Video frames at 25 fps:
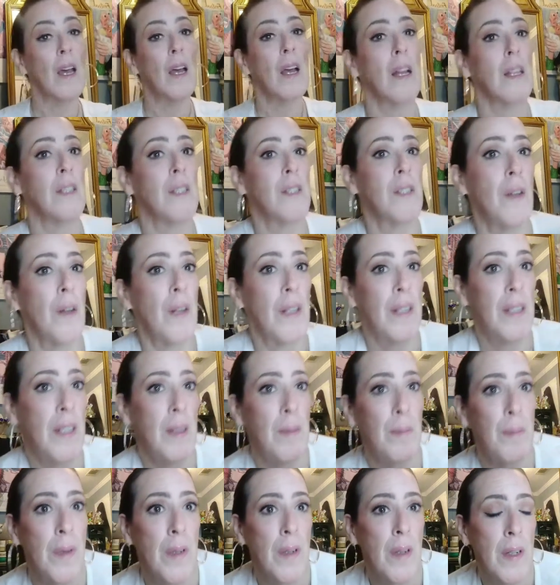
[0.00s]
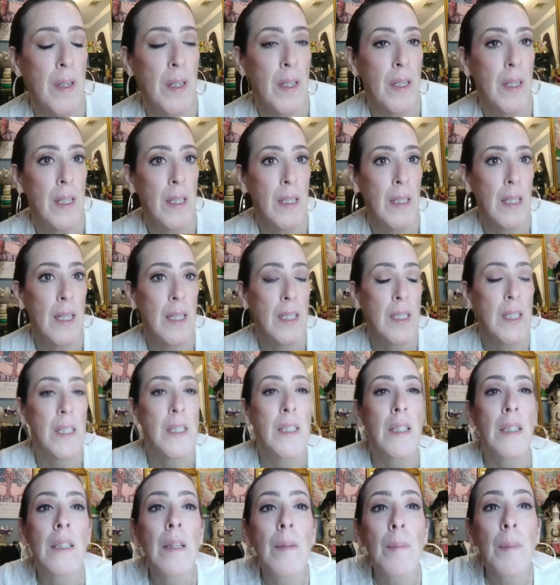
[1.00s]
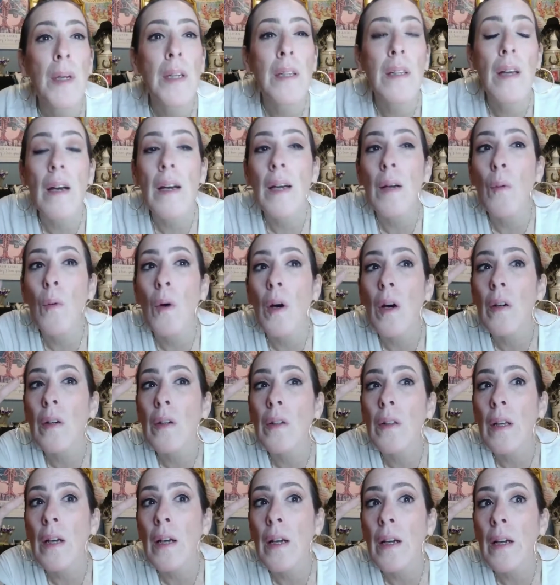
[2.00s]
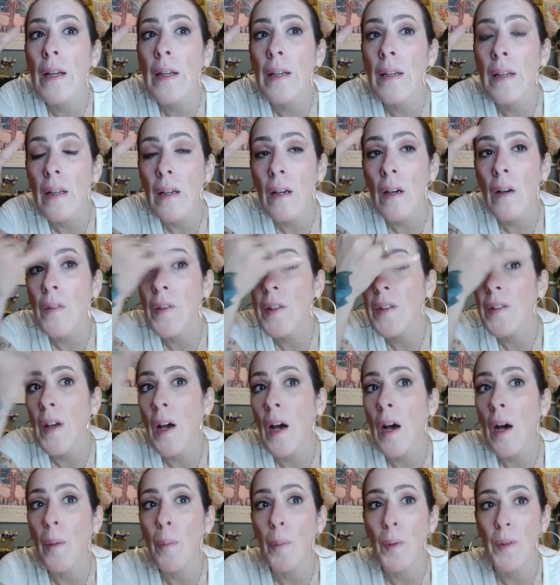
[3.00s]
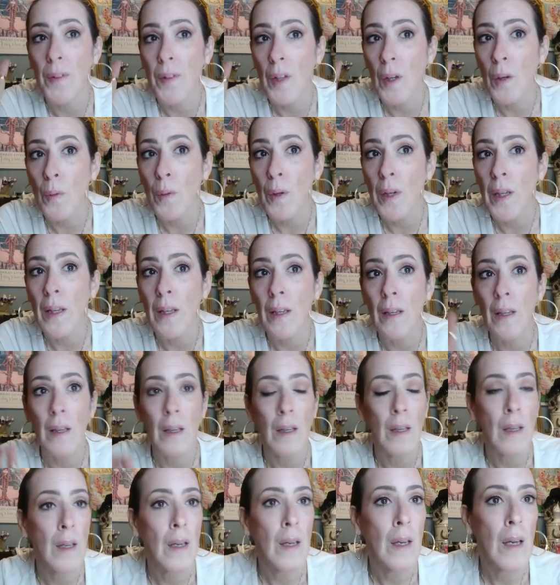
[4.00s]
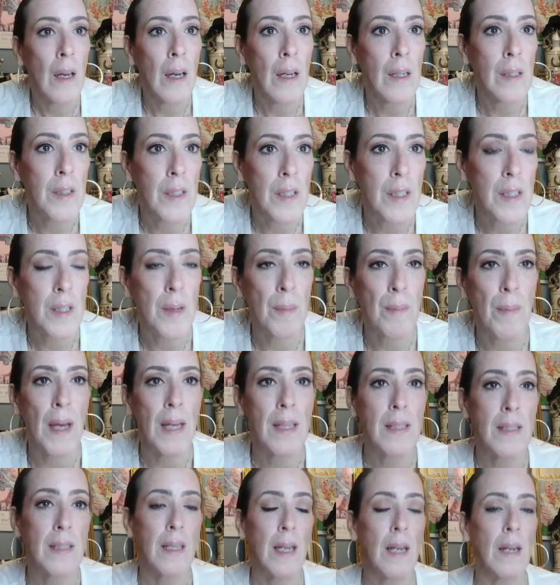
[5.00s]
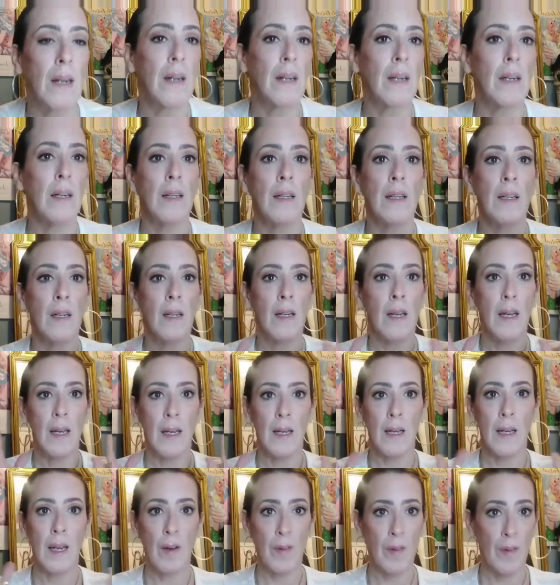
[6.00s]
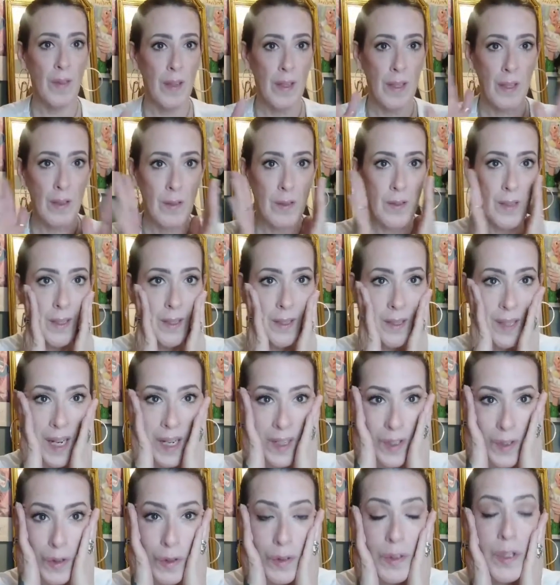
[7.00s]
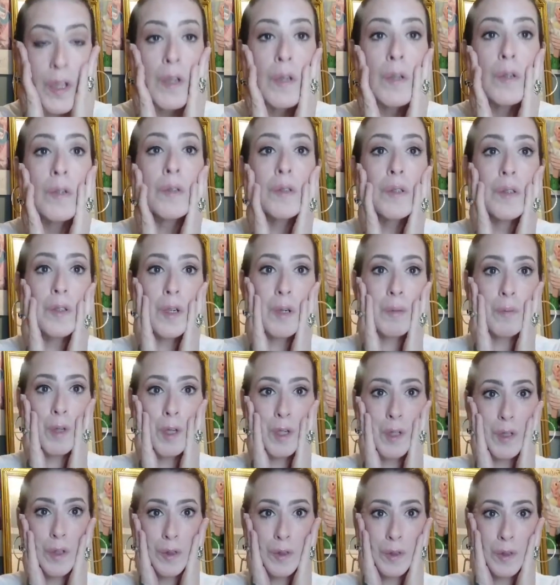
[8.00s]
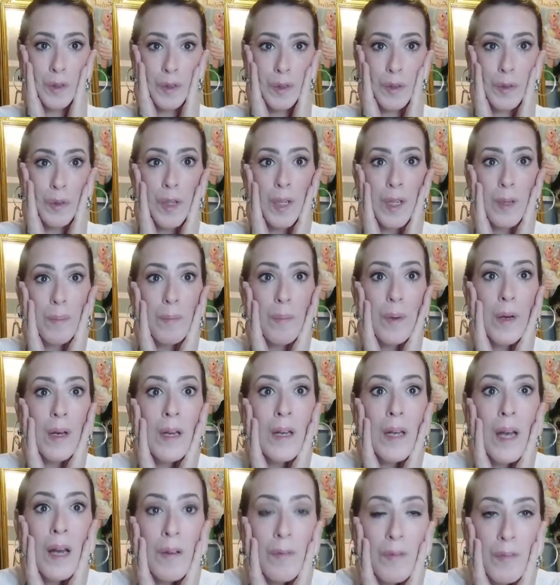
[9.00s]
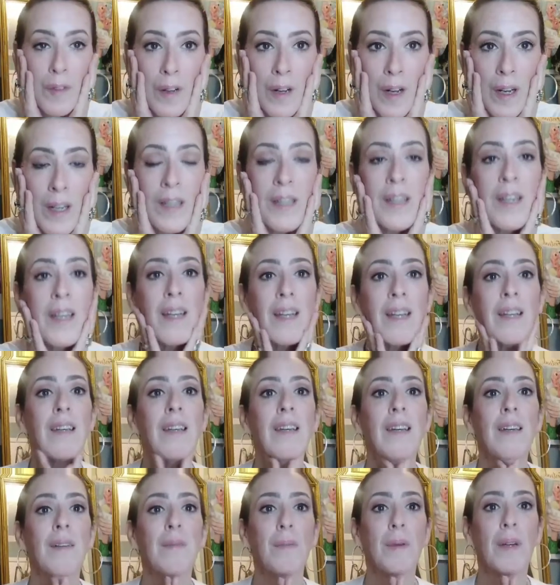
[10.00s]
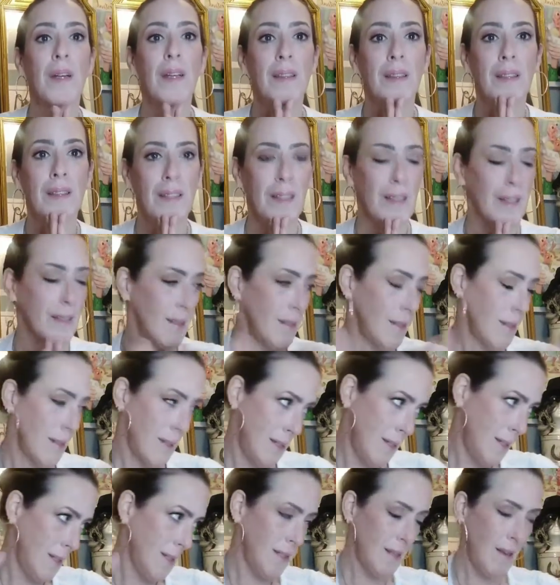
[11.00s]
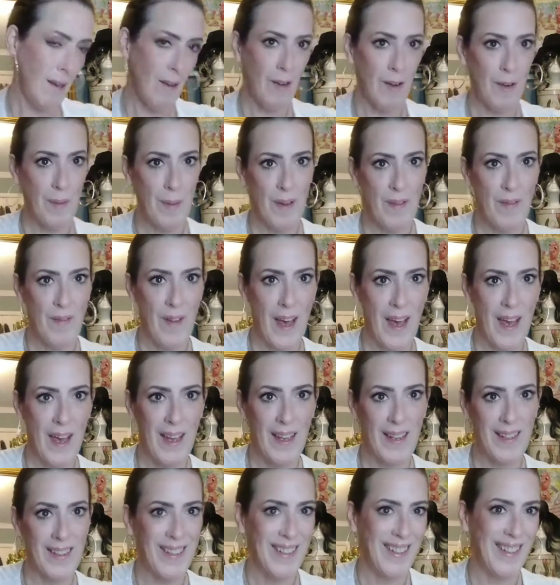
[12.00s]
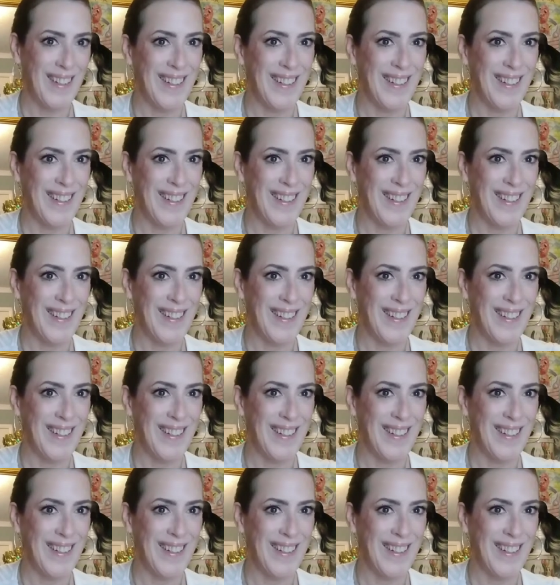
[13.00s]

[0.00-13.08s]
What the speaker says: and so I didn't put on any lashes. I did my tight waterline on the top with no wing and just some mascara and everything else like natural toned. I'm not used to it, but I feel kind of naked, but I think it's all going to be fine.